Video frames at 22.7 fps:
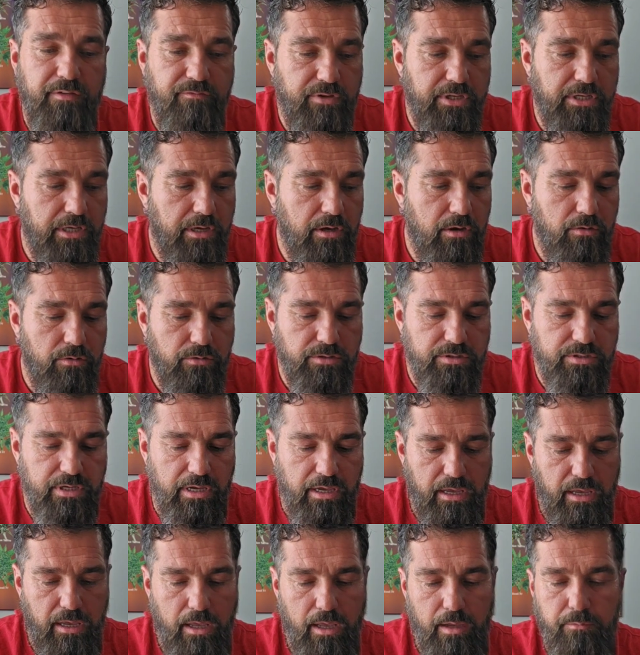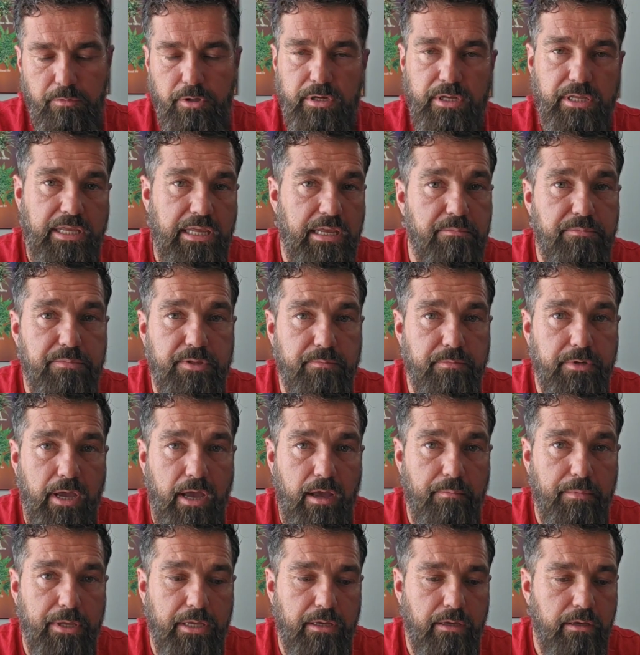So at the end of the
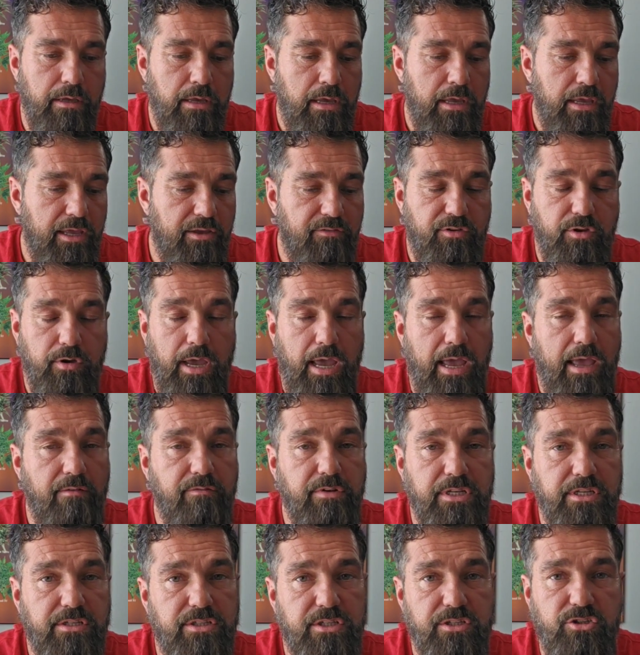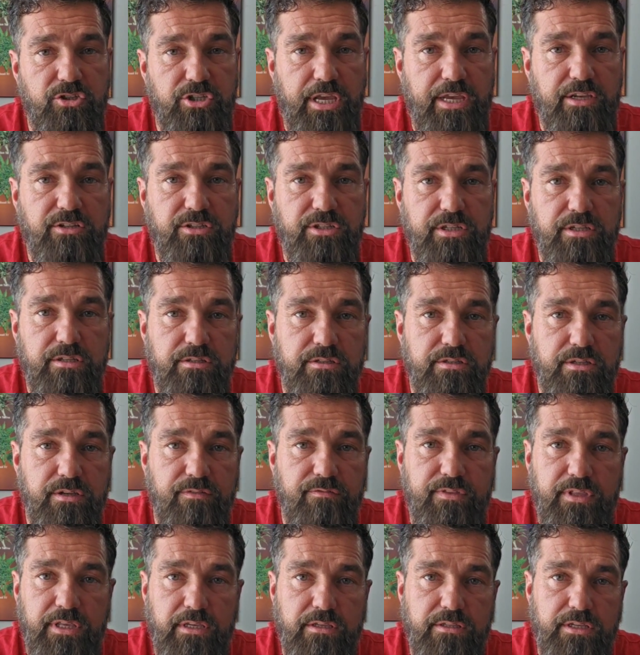day, I hope you're getting something, and I
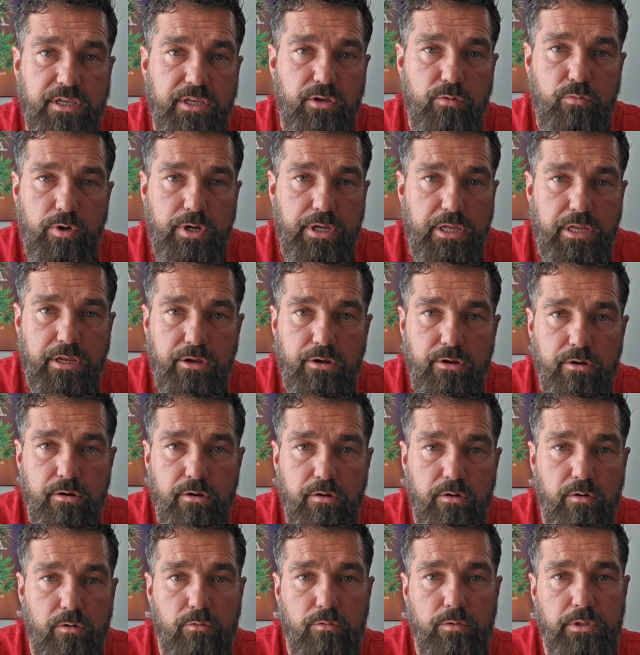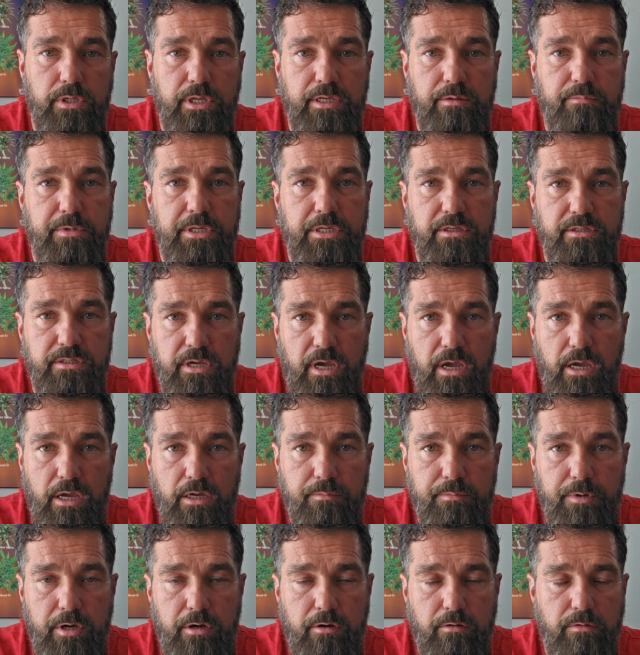hope you're liking my videos. I'm
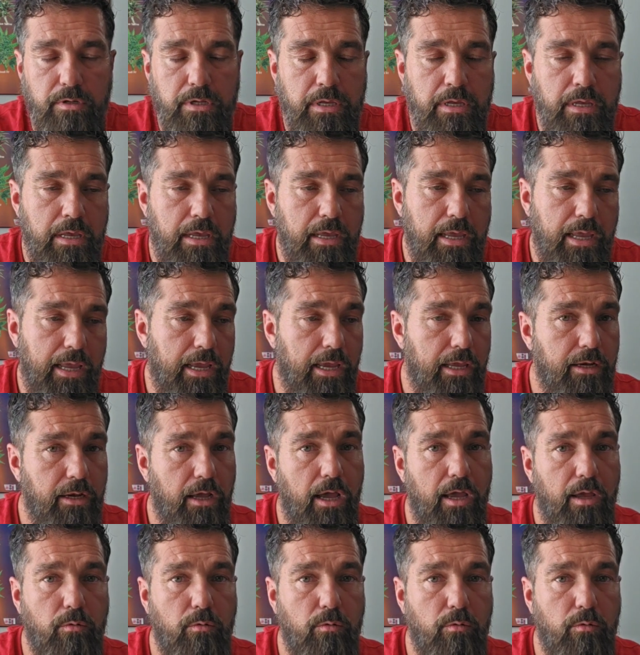going to keep them coming.